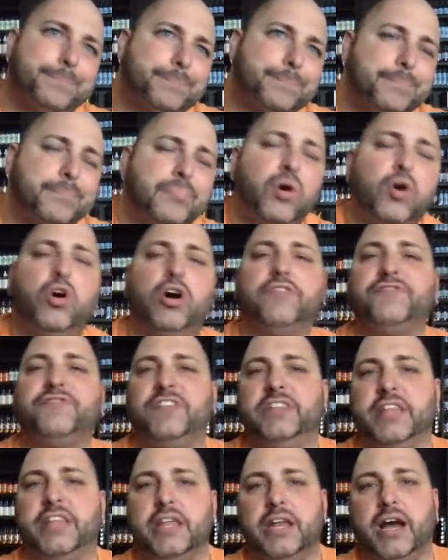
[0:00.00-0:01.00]
more
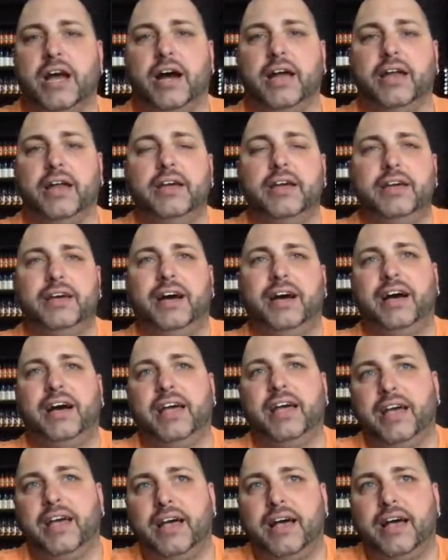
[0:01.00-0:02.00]
often than not, I,
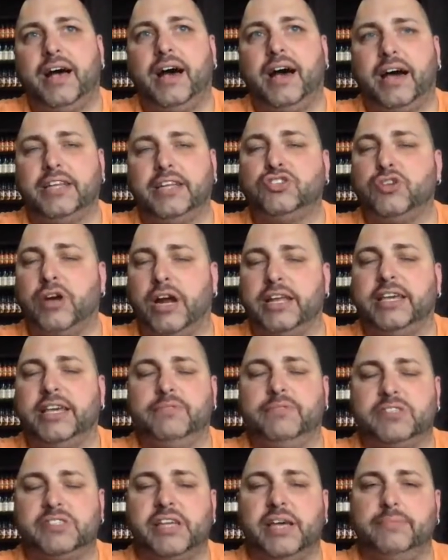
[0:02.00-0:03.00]
I try to keep
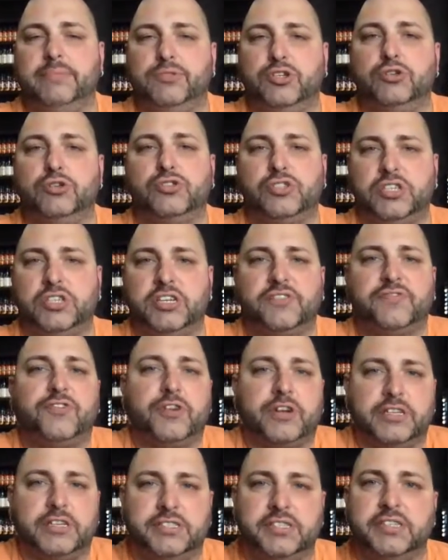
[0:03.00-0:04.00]
the same juice just for
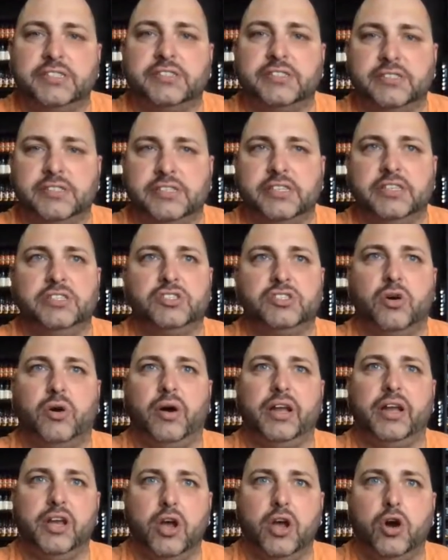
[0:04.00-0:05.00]
consistency, so
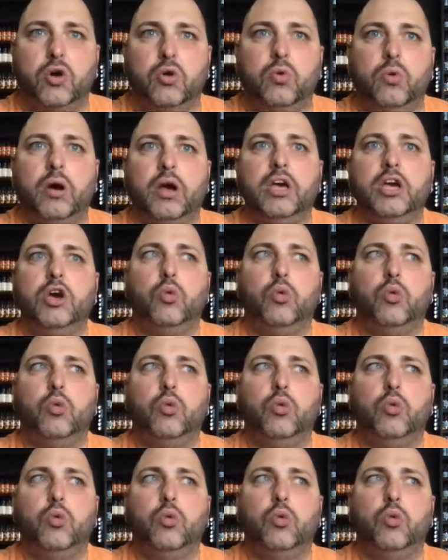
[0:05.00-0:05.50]
I know